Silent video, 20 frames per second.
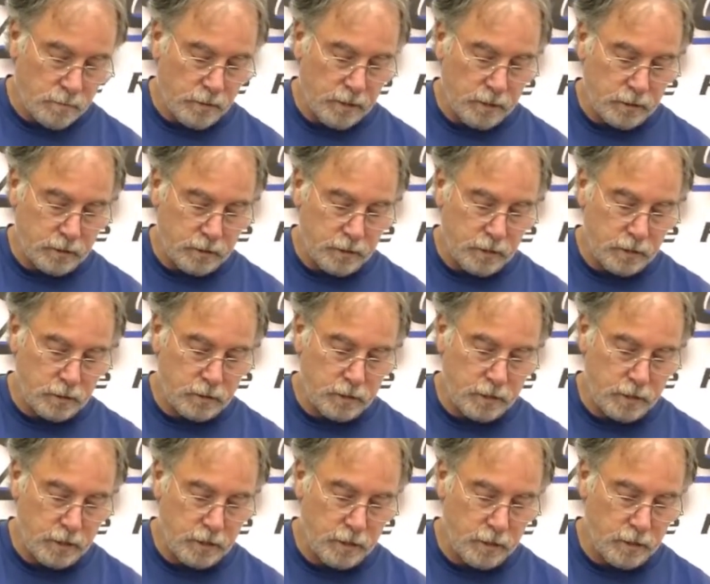placing this
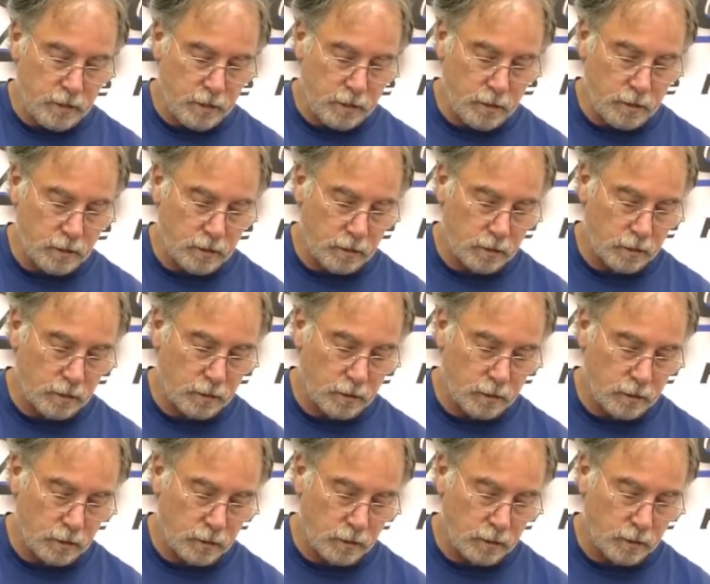here and
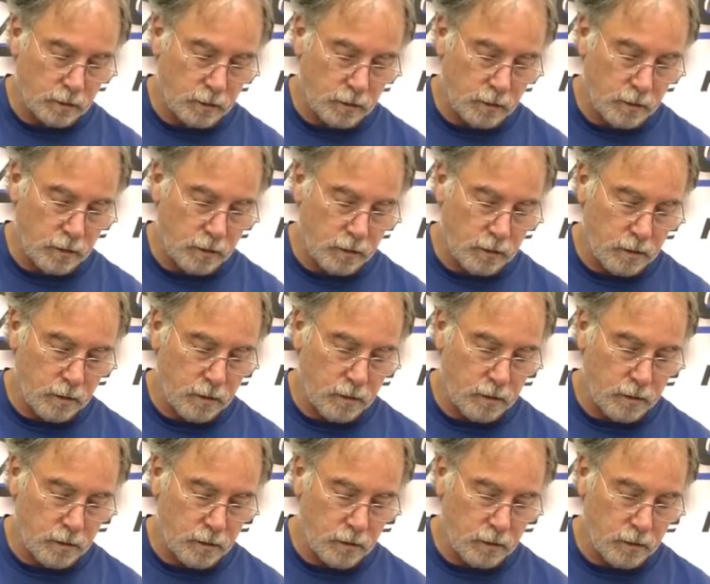
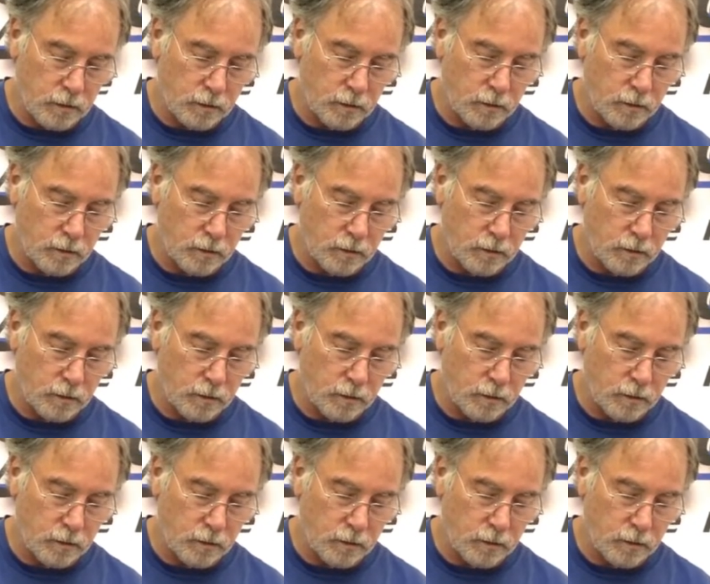here.